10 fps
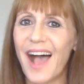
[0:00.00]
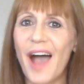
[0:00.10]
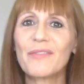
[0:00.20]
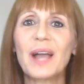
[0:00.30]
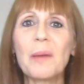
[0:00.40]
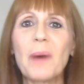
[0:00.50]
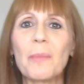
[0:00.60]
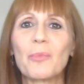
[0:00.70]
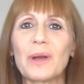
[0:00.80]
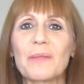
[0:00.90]
I've come
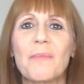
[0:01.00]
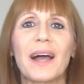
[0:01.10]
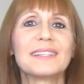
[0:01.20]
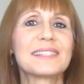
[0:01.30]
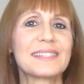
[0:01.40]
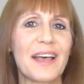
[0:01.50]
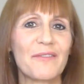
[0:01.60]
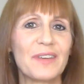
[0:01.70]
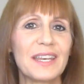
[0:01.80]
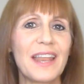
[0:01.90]
up with my
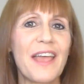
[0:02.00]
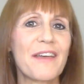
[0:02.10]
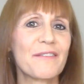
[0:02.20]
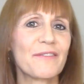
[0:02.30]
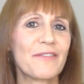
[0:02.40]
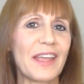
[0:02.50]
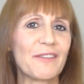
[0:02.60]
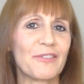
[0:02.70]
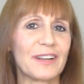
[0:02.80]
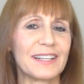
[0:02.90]
seven
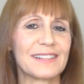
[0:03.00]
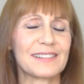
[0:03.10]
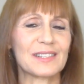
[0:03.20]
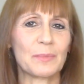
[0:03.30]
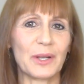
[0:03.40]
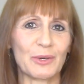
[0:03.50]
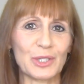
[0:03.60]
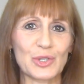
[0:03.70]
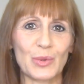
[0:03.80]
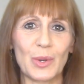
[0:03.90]
favorite
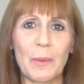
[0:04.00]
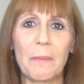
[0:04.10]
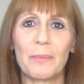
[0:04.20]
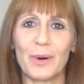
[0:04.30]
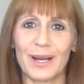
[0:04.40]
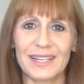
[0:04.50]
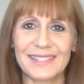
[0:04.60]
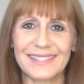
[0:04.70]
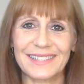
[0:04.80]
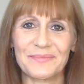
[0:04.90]
spiritual
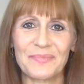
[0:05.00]
books.